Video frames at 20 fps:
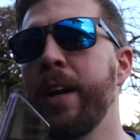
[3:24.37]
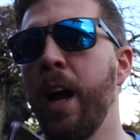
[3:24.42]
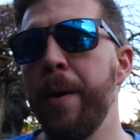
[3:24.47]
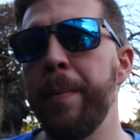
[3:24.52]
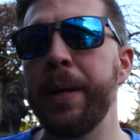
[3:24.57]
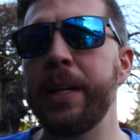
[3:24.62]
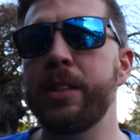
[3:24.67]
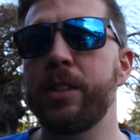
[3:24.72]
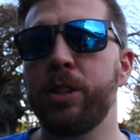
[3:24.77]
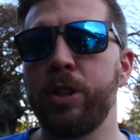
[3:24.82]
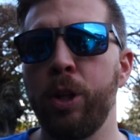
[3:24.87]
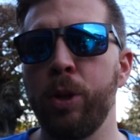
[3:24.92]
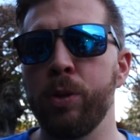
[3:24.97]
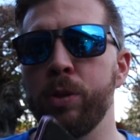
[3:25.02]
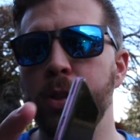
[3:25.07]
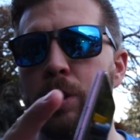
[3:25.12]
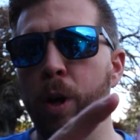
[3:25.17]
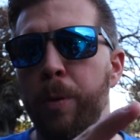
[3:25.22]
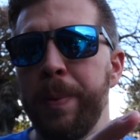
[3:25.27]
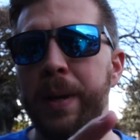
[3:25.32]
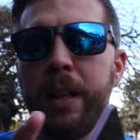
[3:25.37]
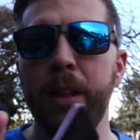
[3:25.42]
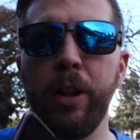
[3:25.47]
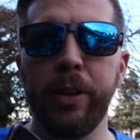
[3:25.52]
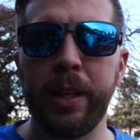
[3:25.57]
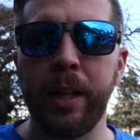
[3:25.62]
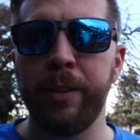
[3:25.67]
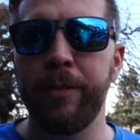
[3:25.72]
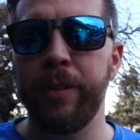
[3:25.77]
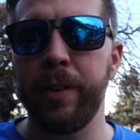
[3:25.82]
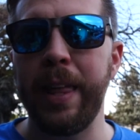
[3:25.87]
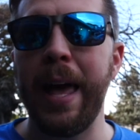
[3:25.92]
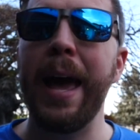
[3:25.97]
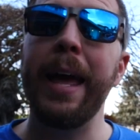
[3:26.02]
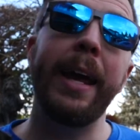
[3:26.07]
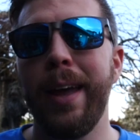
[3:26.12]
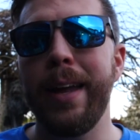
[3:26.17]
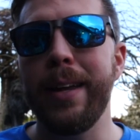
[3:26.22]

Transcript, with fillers: coming soon, so be looking for that.